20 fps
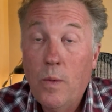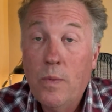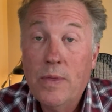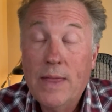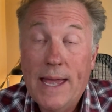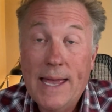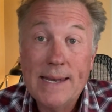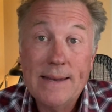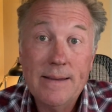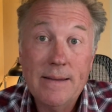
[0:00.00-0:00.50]

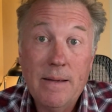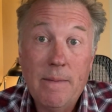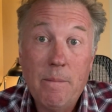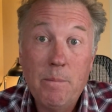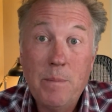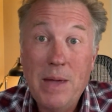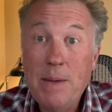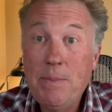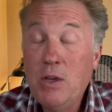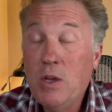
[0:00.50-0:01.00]
that
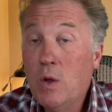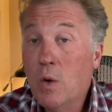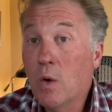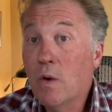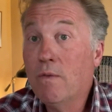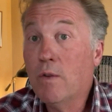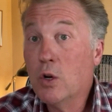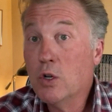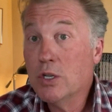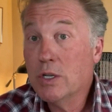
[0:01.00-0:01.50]
maybe your
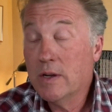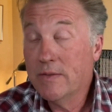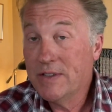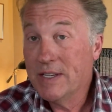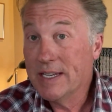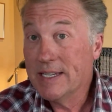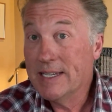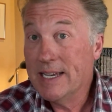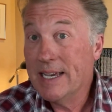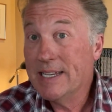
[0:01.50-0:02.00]
version of
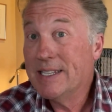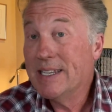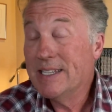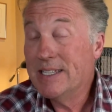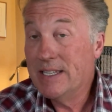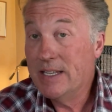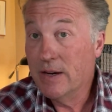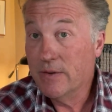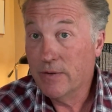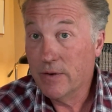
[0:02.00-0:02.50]
success is
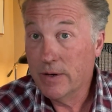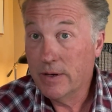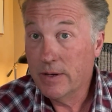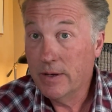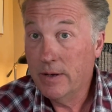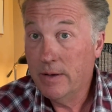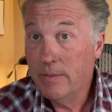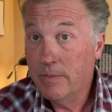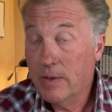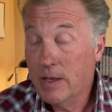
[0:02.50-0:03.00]
different
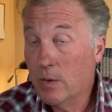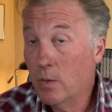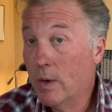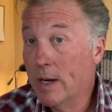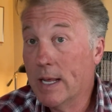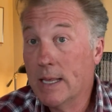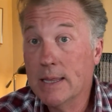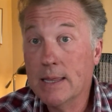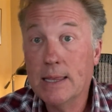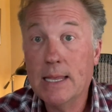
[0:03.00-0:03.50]
than what
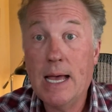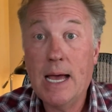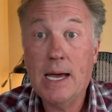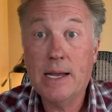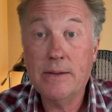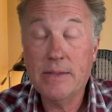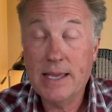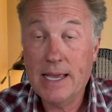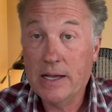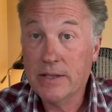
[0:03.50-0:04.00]
a
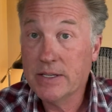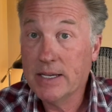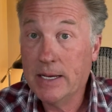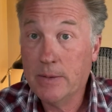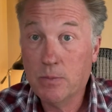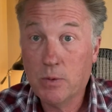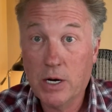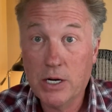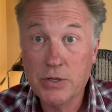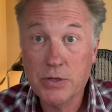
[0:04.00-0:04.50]
lot of the
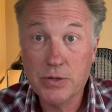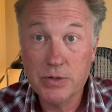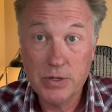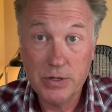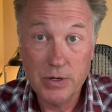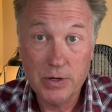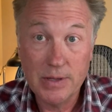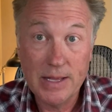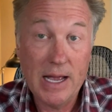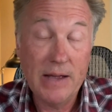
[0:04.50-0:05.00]
outside pressures
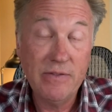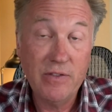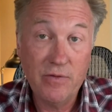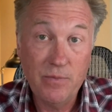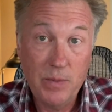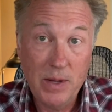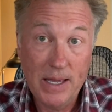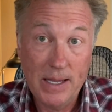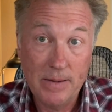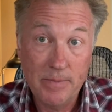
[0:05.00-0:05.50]
in your life have
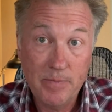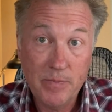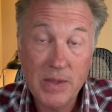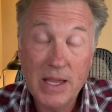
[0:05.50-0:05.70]
been.